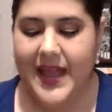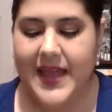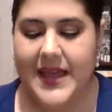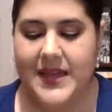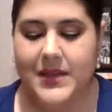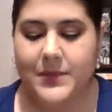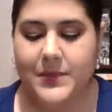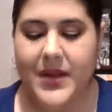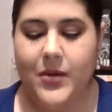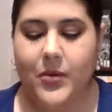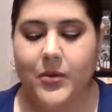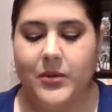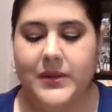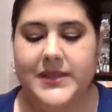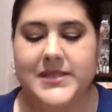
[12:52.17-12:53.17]
And my
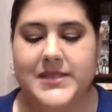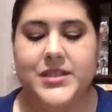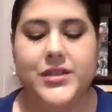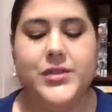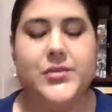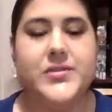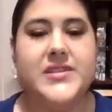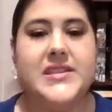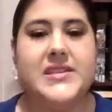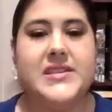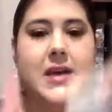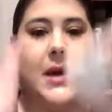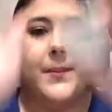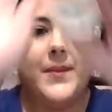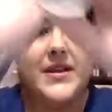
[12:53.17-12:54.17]
goal is to use
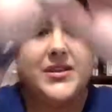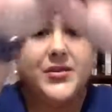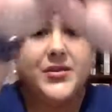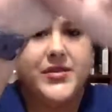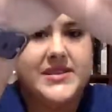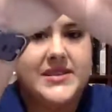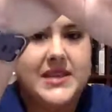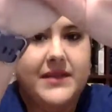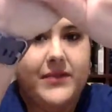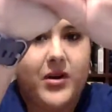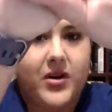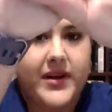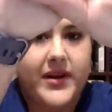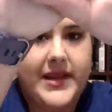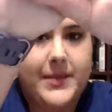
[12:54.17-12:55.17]
this up. As you can see, I've
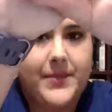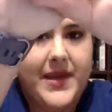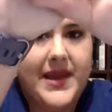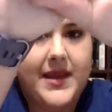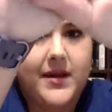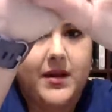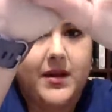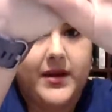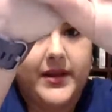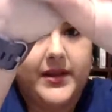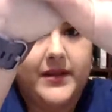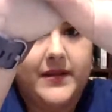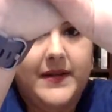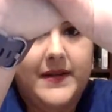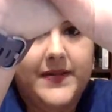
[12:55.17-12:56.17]
already hit pan on
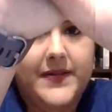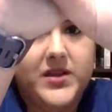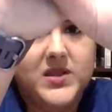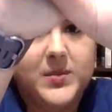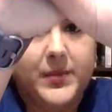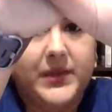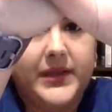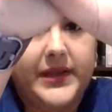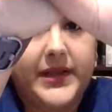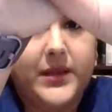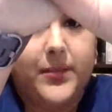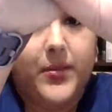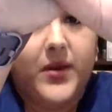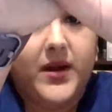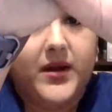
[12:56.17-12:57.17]
it. There's plenty
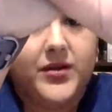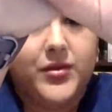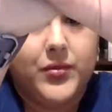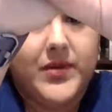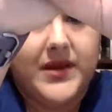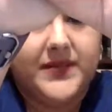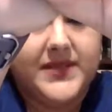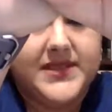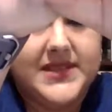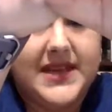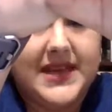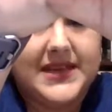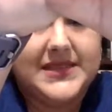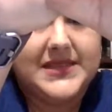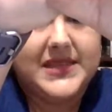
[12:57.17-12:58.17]
of product around the
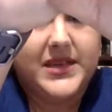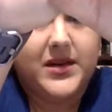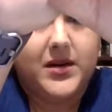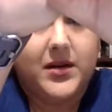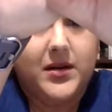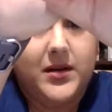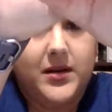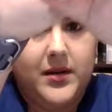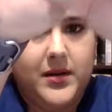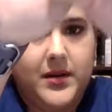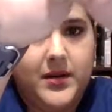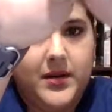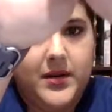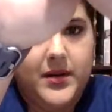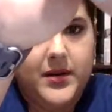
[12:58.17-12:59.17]
sides here.
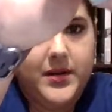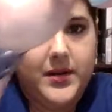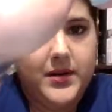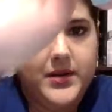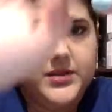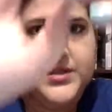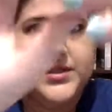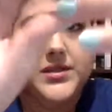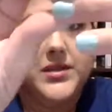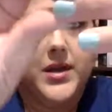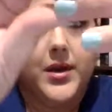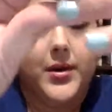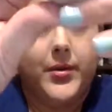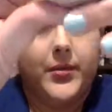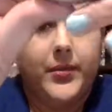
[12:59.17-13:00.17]

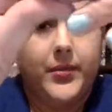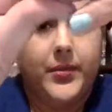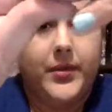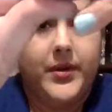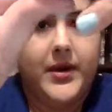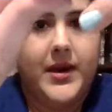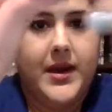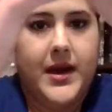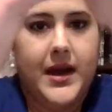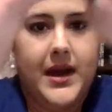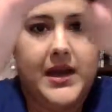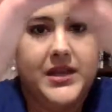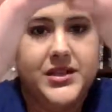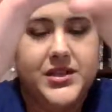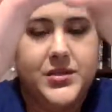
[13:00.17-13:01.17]
So
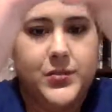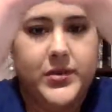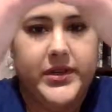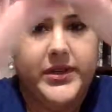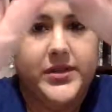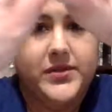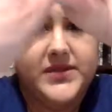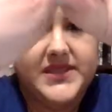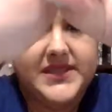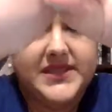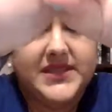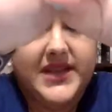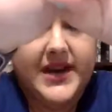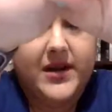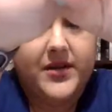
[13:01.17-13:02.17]
I just want to use this
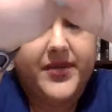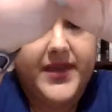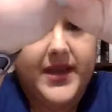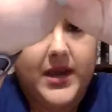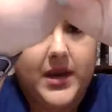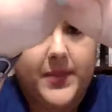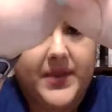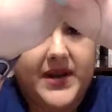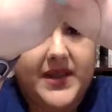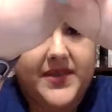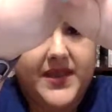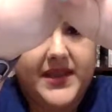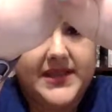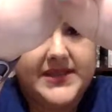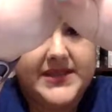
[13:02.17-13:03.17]
entire thing up, and I
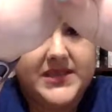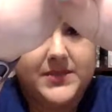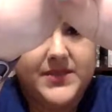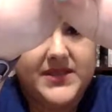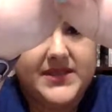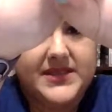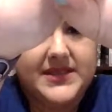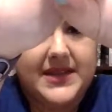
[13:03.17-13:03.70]
think in 6 months'